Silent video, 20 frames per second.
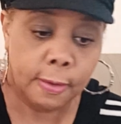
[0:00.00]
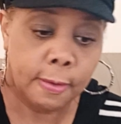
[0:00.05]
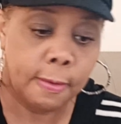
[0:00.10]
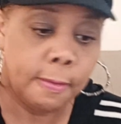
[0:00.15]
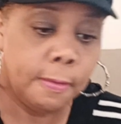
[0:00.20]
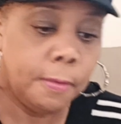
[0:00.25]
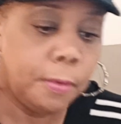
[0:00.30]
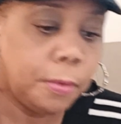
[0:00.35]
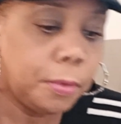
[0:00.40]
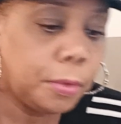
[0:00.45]

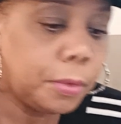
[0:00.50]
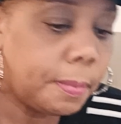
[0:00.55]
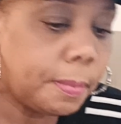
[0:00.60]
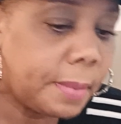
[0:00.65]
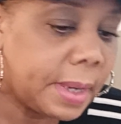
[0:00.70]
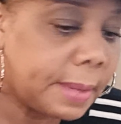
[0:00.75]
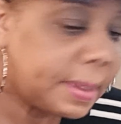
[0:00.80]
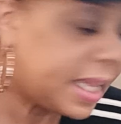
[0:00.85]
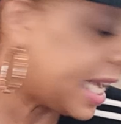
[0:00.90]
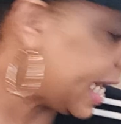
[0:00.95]
Ooh, maybe
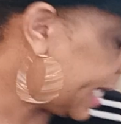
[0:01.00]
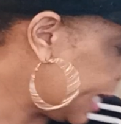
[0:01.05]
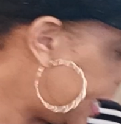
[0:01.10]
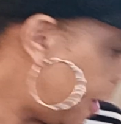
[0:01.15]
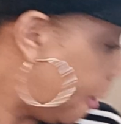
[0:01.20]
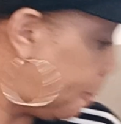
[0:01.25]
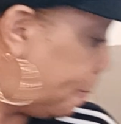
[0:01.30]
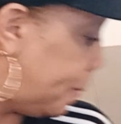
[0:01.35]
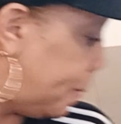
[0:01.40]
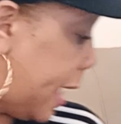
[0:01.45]
that'll help me
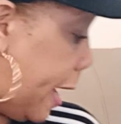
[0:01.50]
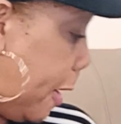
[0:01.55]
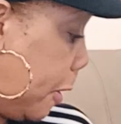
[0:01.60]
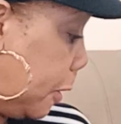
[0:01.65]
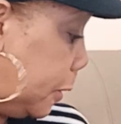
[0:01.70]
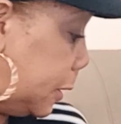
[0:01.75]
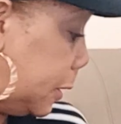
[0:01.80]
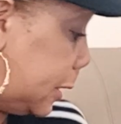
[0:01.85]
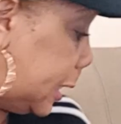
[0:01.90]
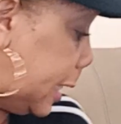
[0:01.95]
out
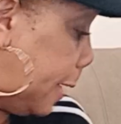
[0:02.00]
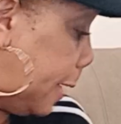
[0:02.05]
some.